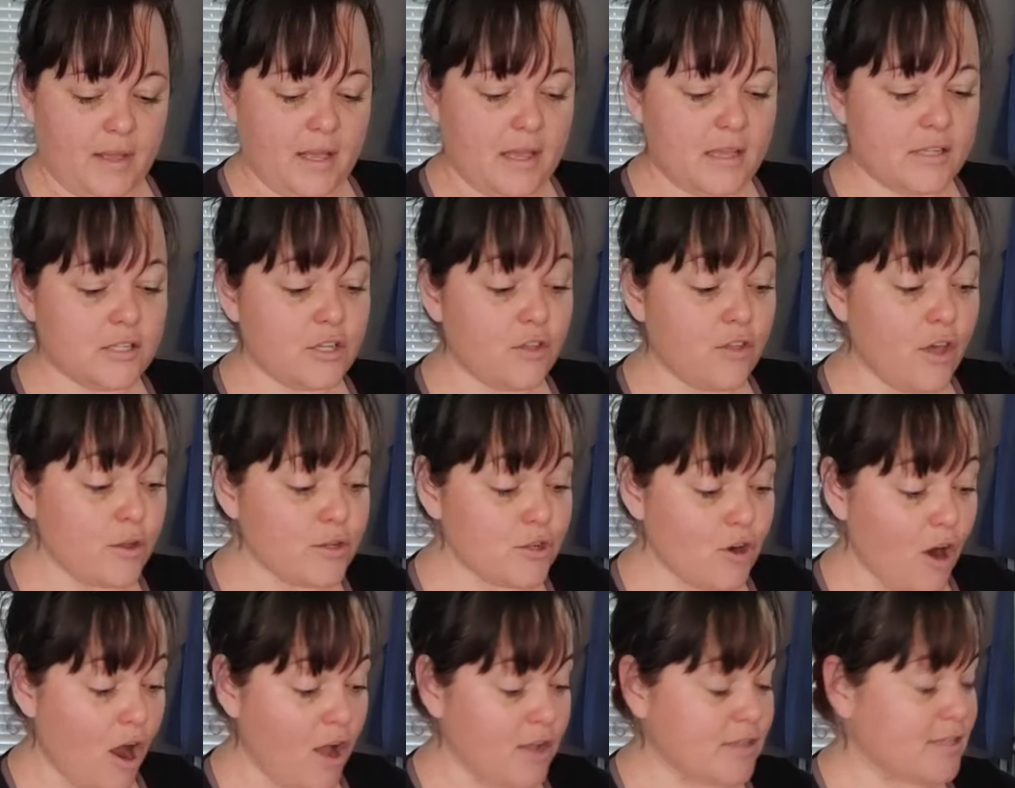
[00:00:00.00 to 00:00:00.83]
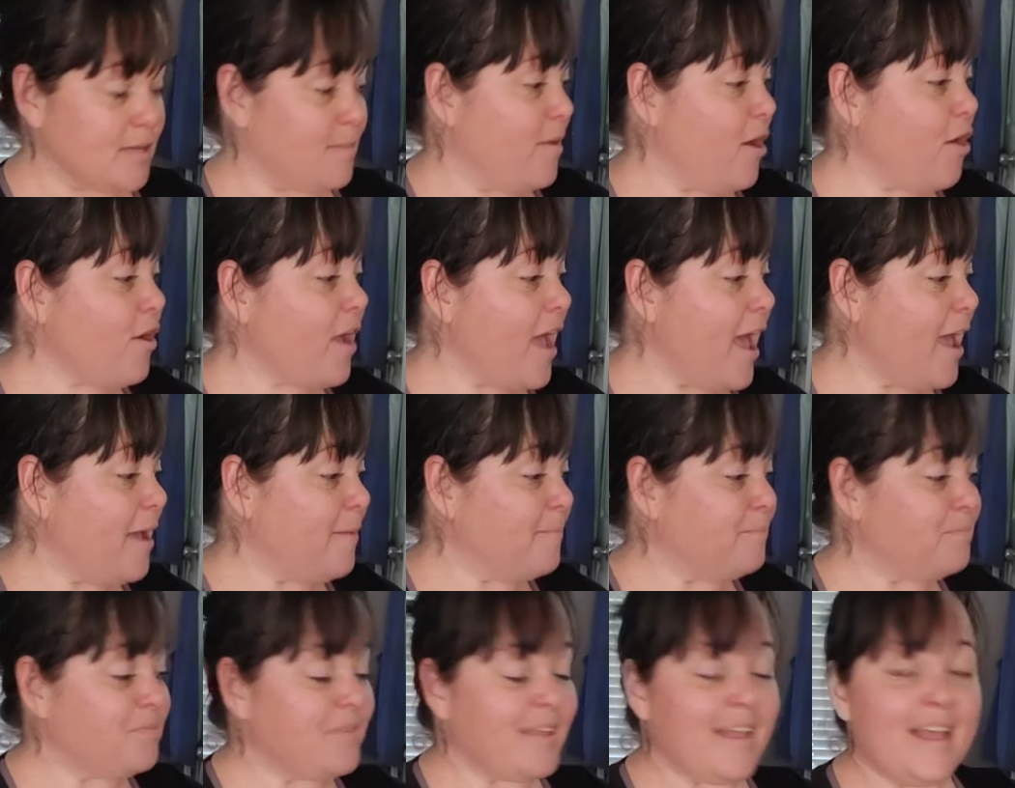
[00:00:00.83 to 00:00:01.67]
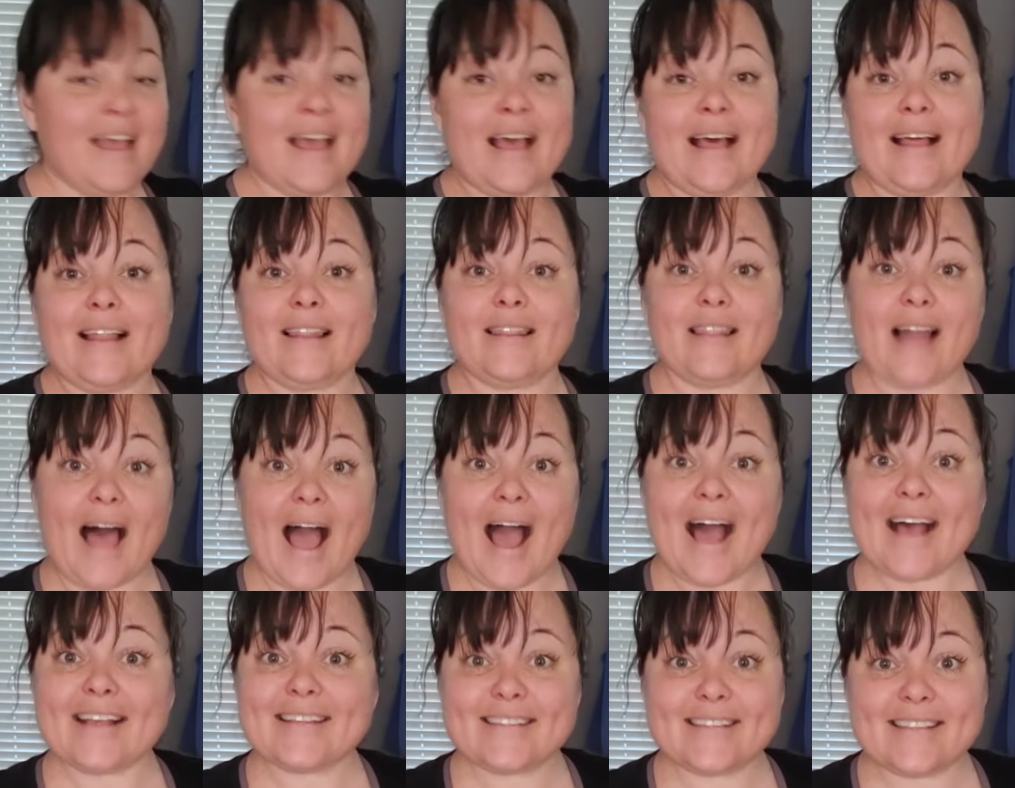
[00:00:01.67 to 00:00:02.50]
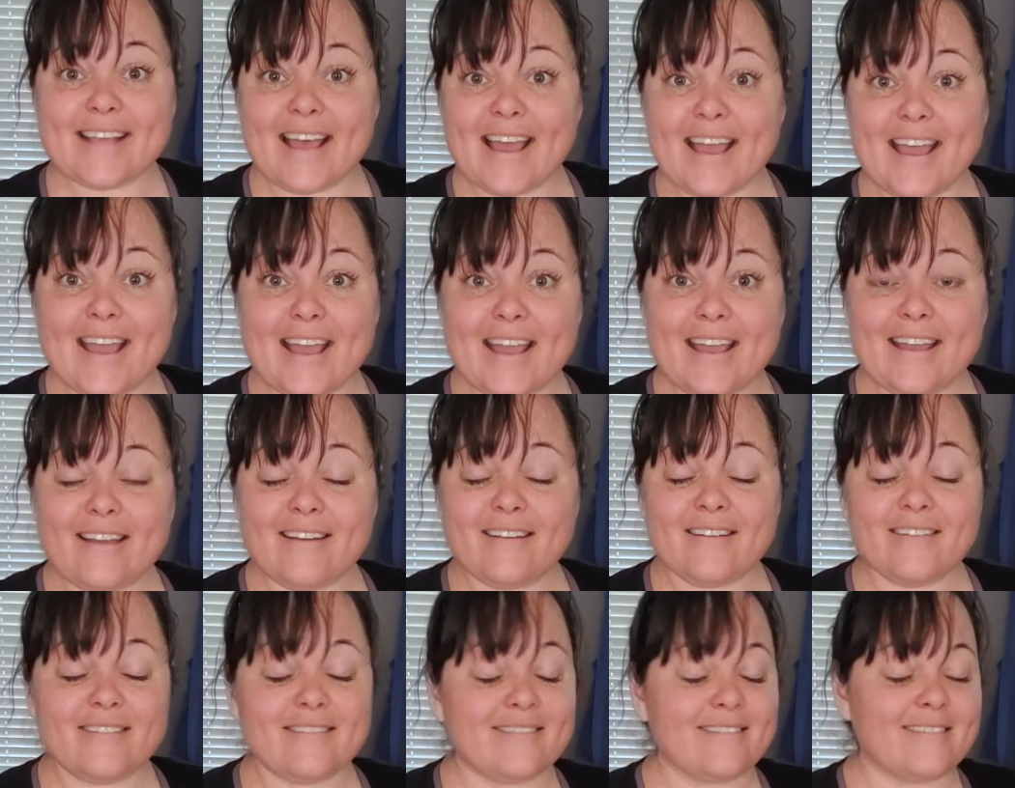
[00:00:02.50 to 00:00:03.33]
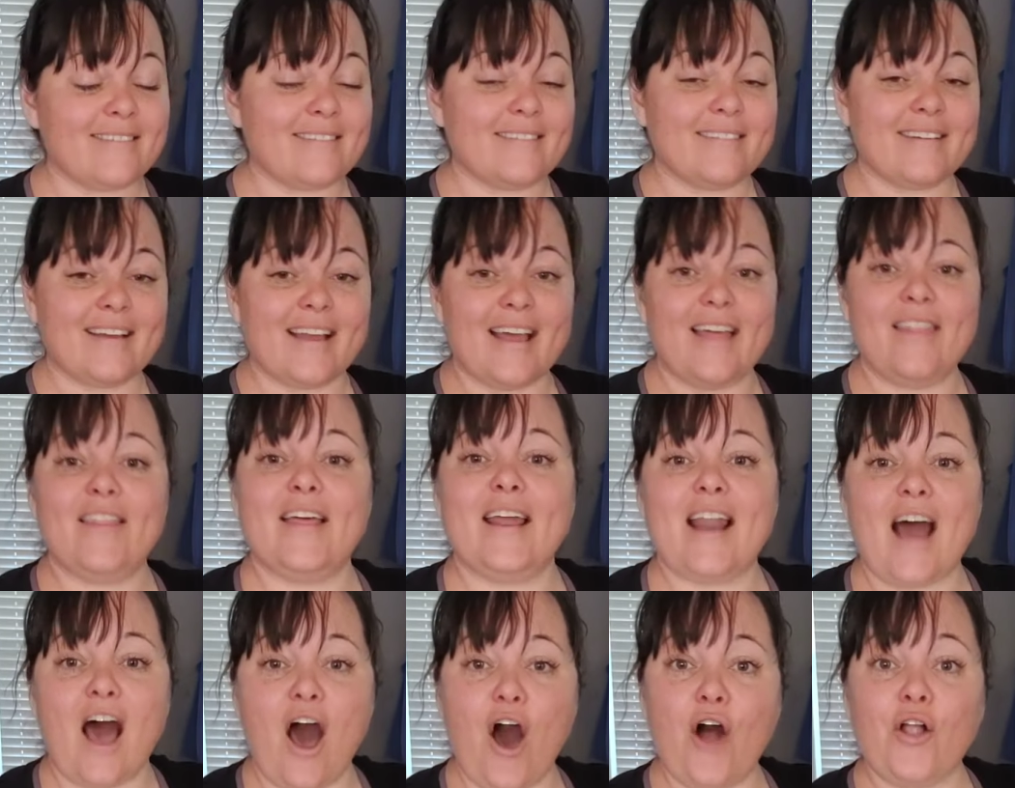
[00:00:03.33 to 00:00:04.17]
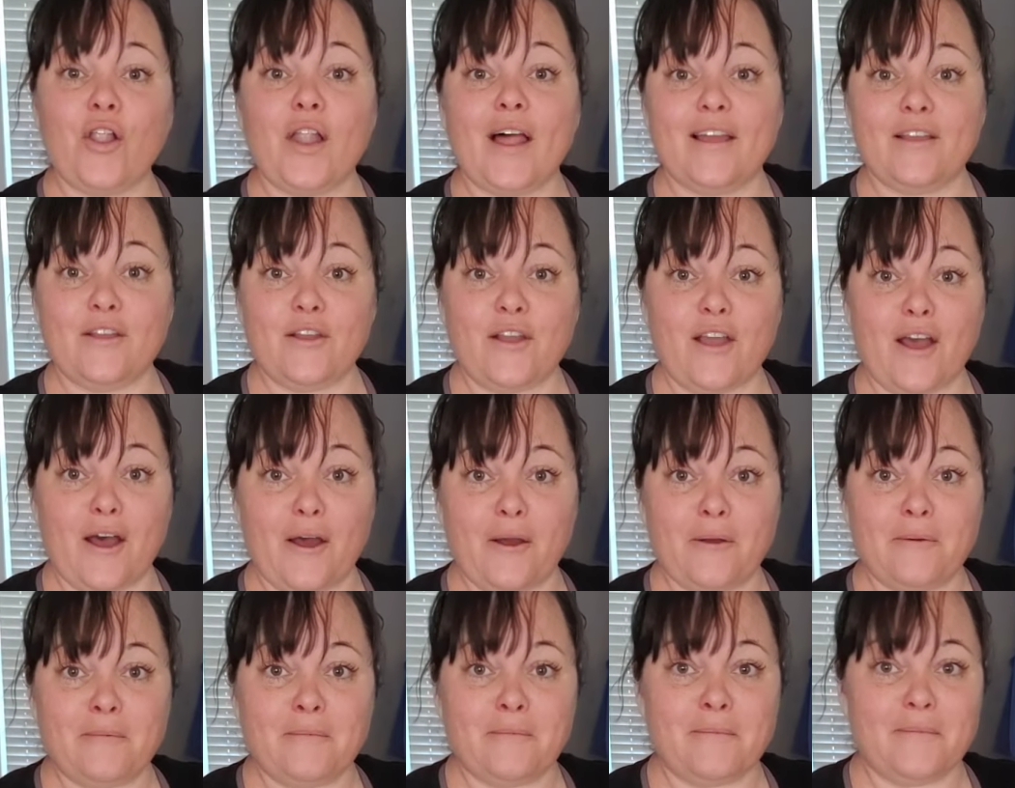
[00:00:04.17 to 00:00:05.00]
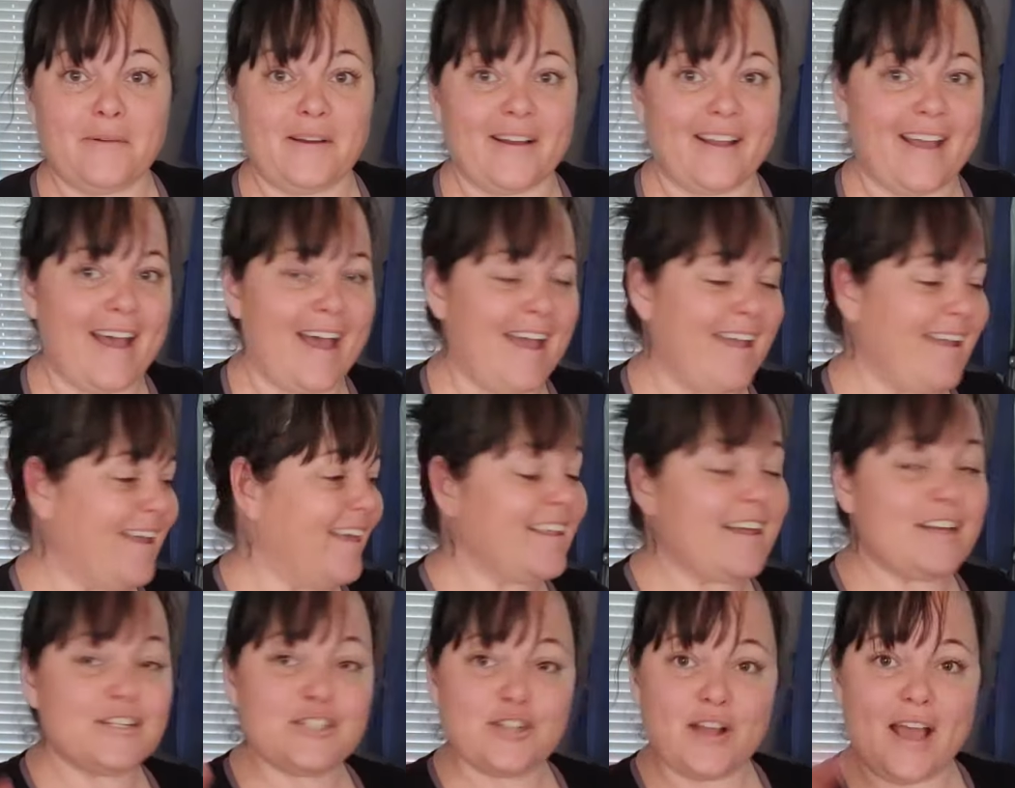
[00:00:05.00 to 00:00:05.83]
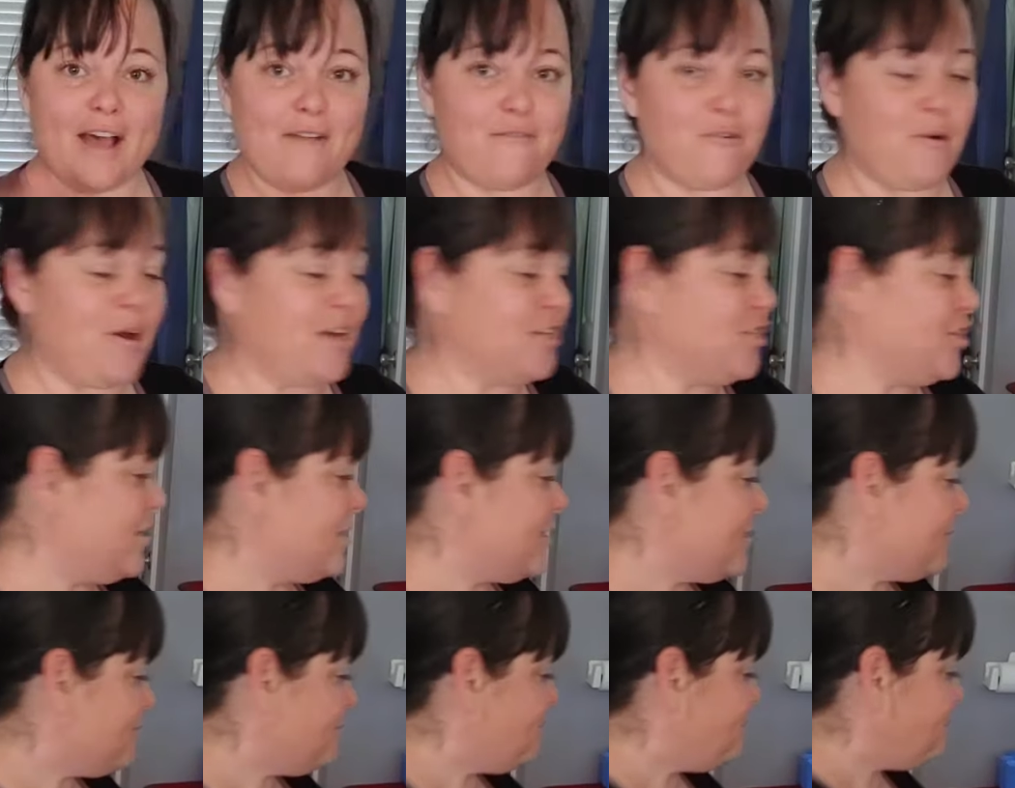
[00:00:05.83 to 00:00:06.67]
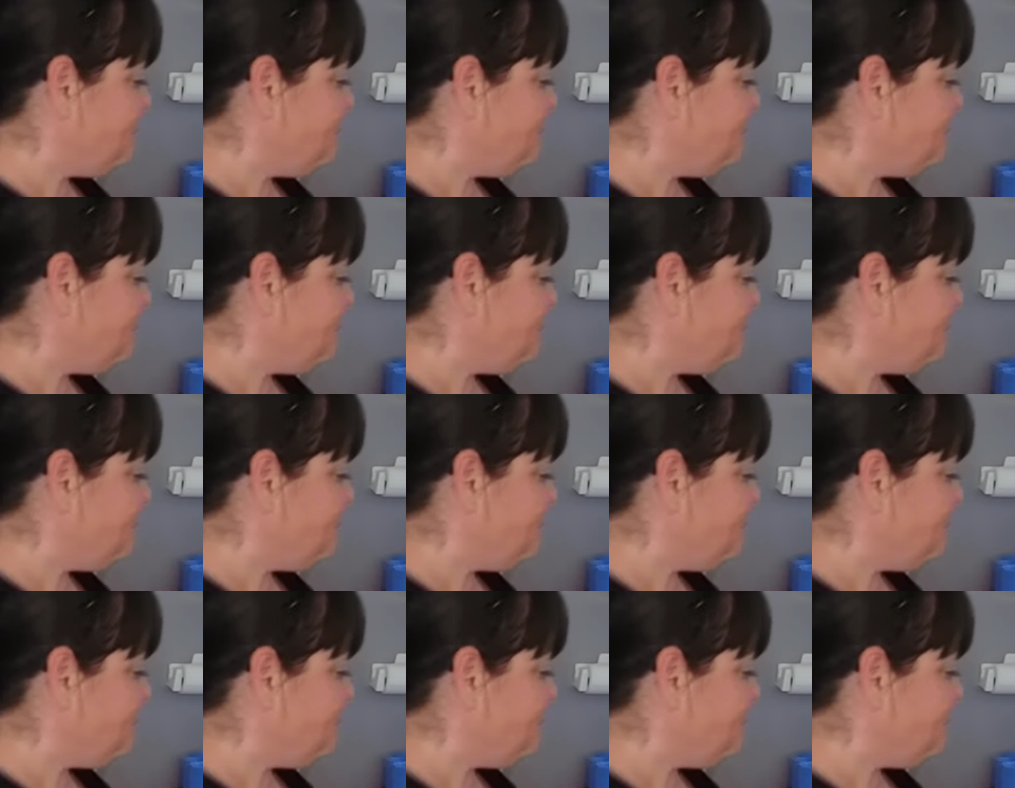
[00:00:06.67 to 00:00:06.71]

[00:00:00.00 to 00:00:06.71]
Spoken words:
So those are awesome. Okay, last thing, and then I'll let you go, okay, unless you have questions.